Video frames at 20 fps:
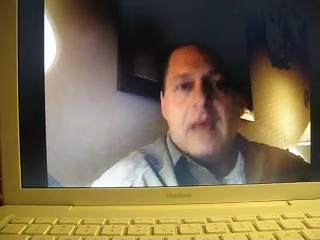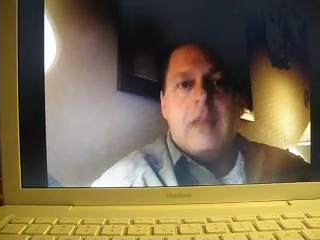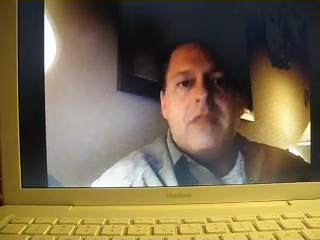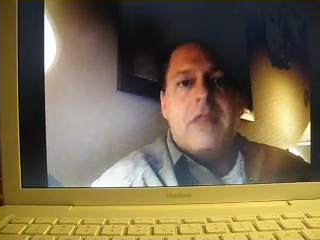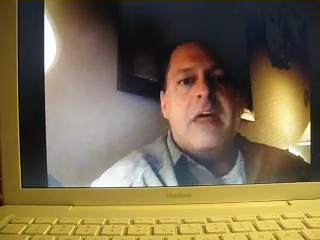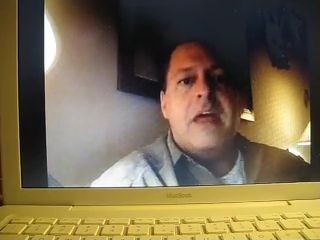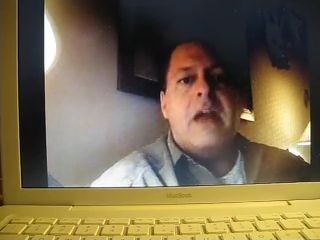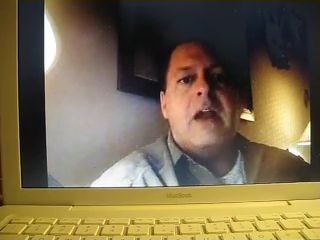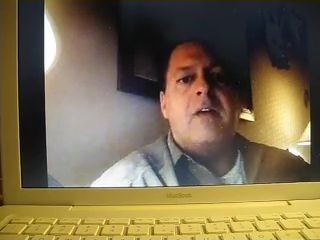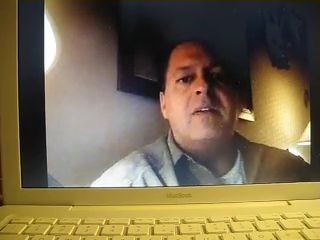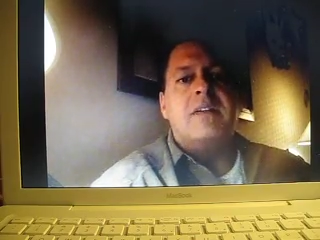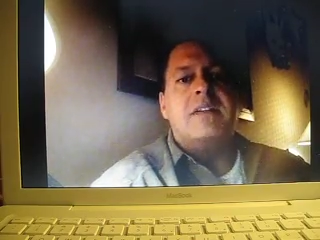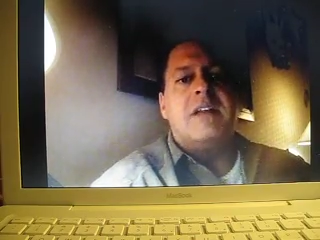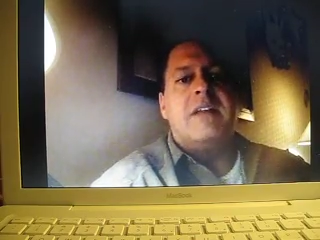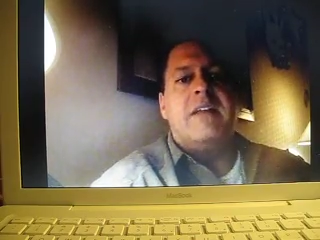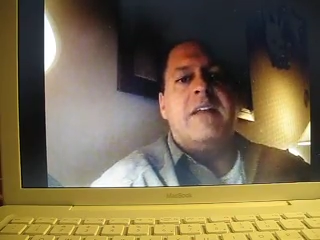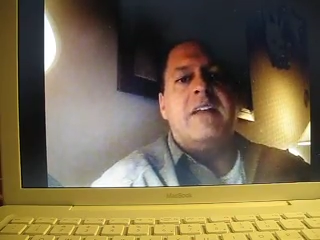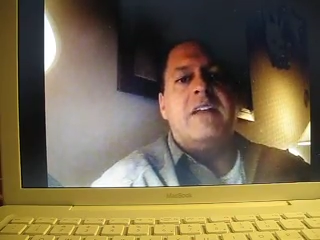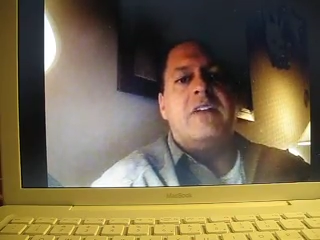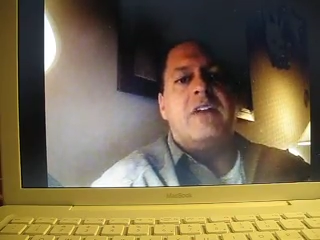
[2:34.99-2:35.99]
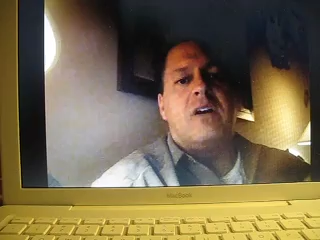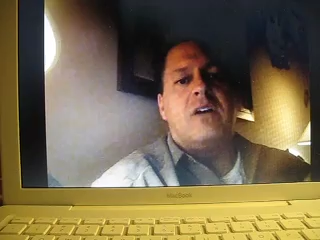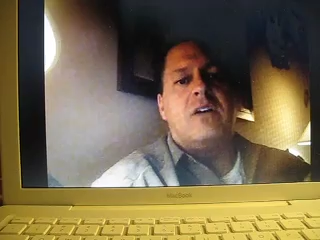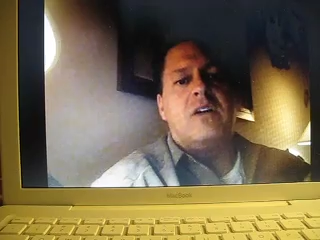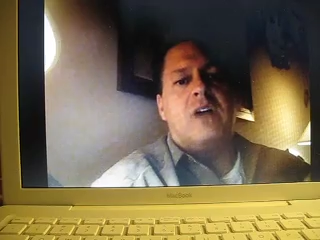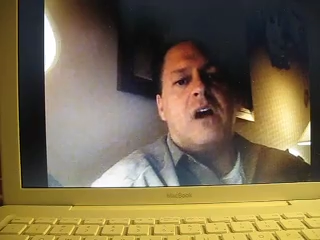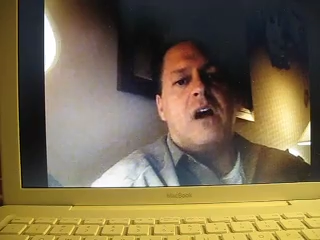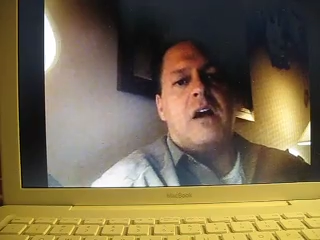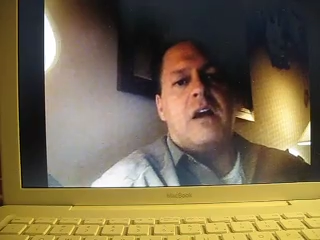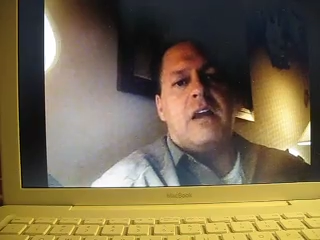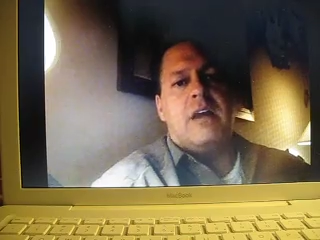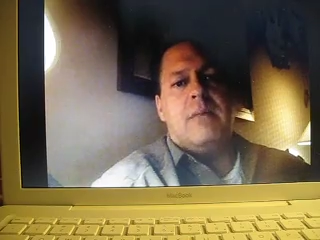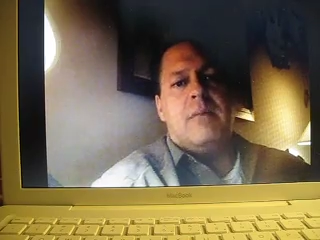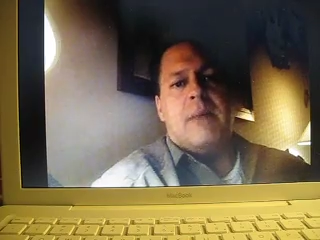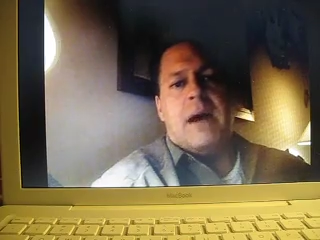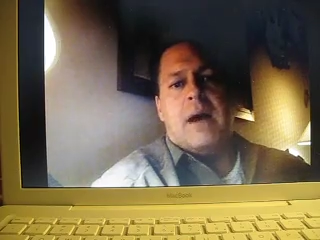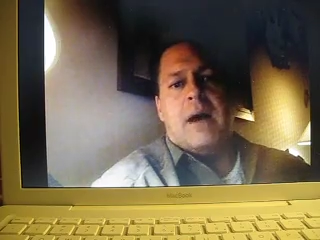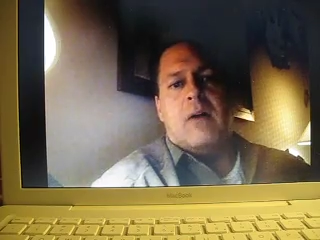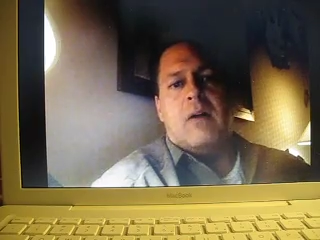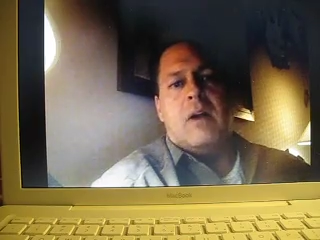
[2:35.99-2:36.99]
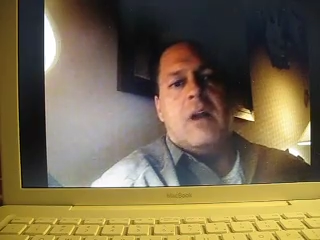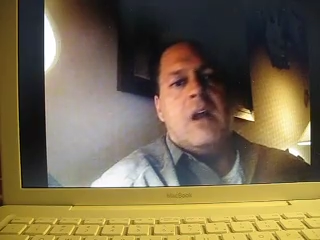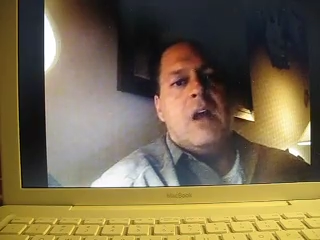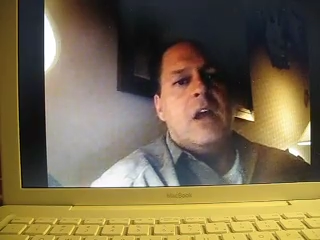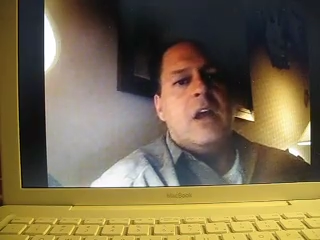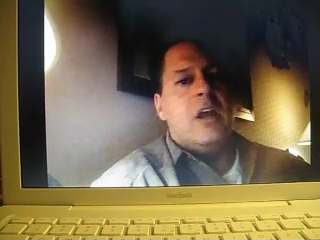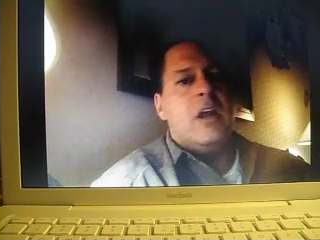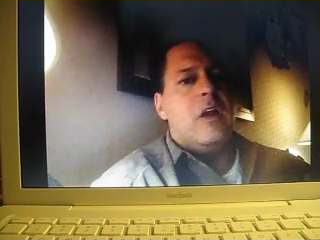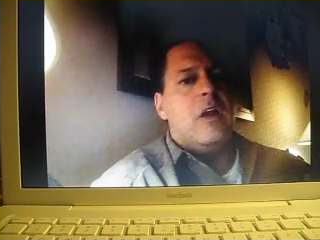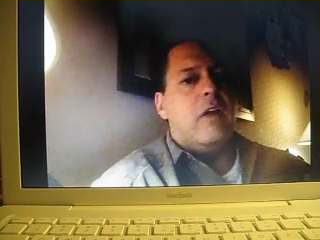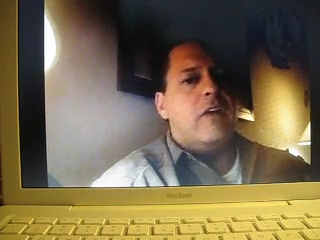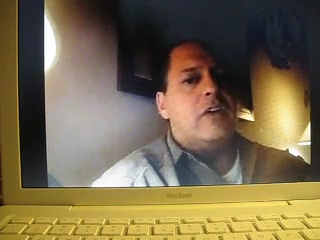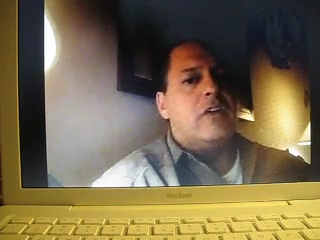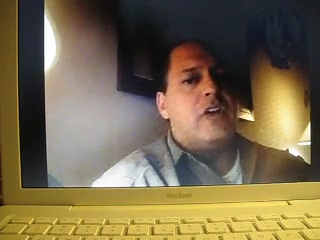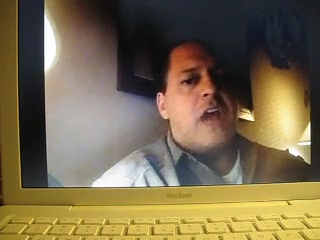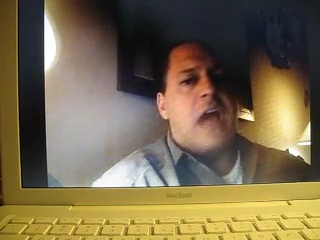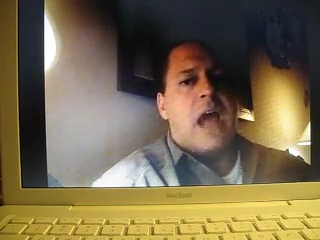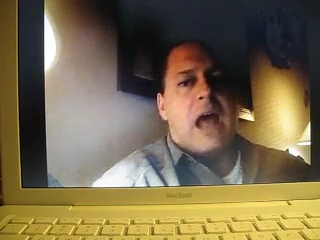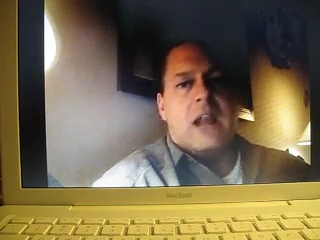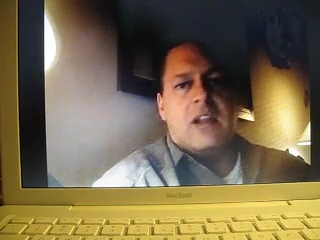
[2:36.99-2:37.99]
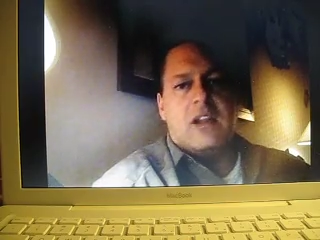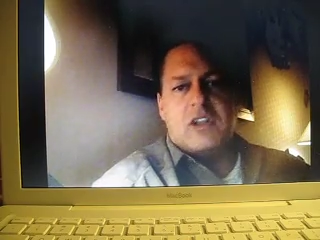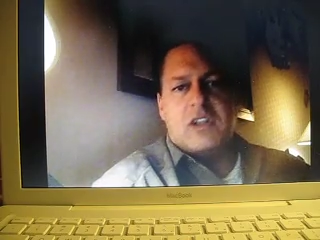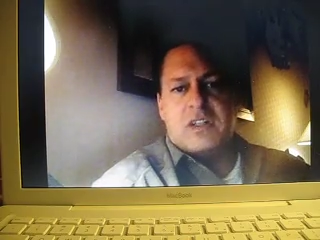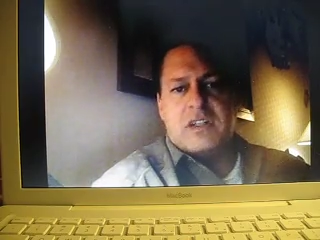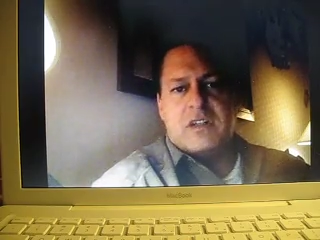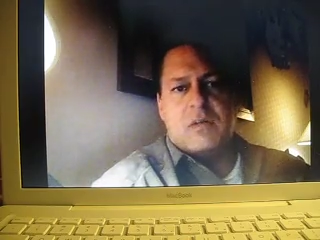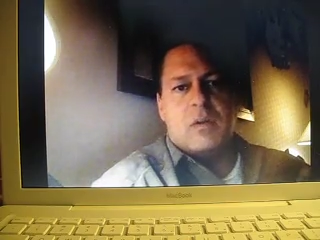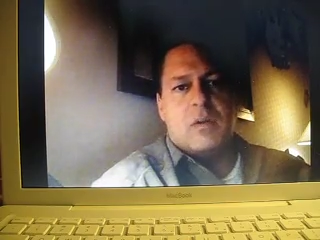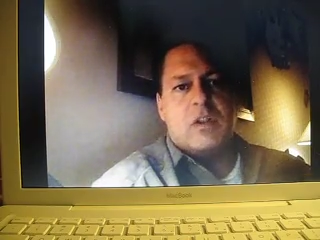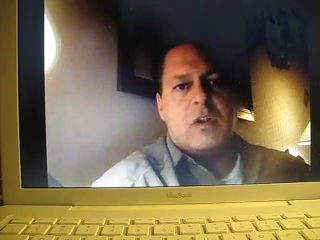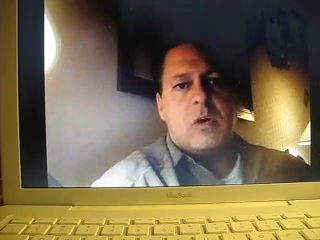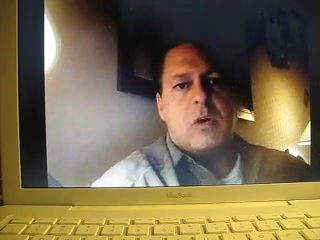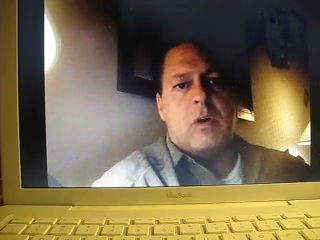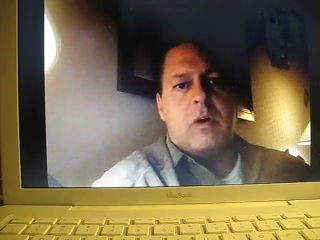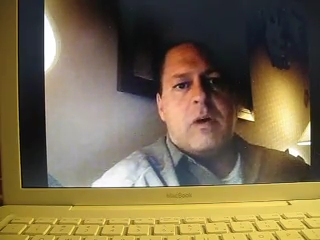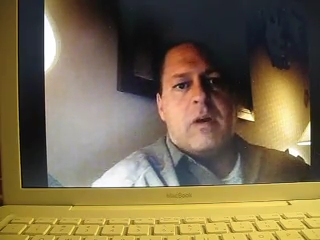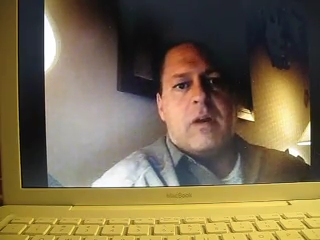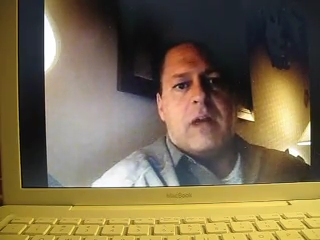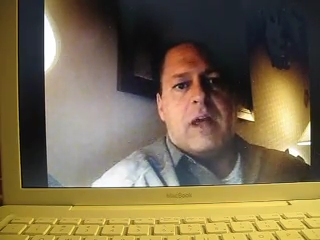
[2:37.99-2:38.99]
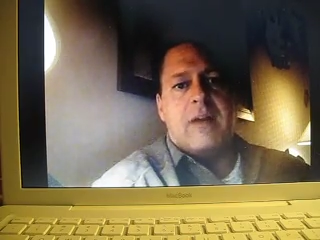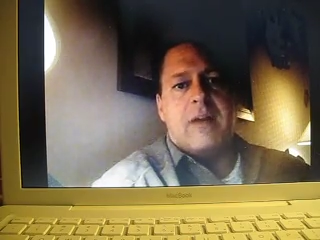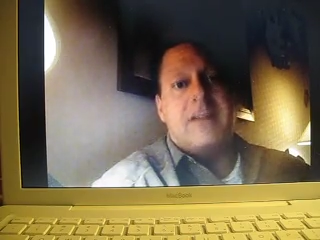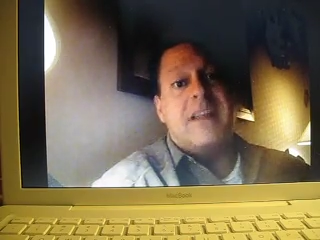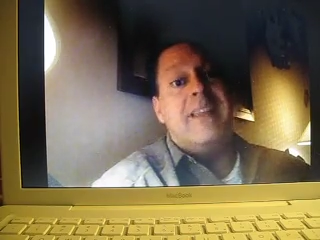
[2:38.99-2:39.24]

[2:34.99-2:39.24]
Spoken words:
then all of a sudden they start talking about, you know, the challenges and what's going on in our lives.